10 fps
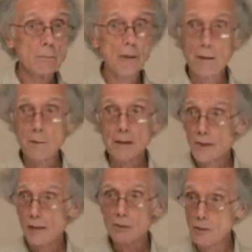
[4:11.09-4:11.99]
Caribbean
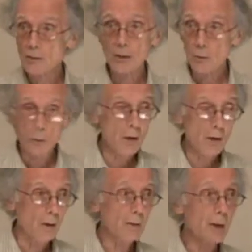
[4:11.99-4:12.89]
territories to do a lot.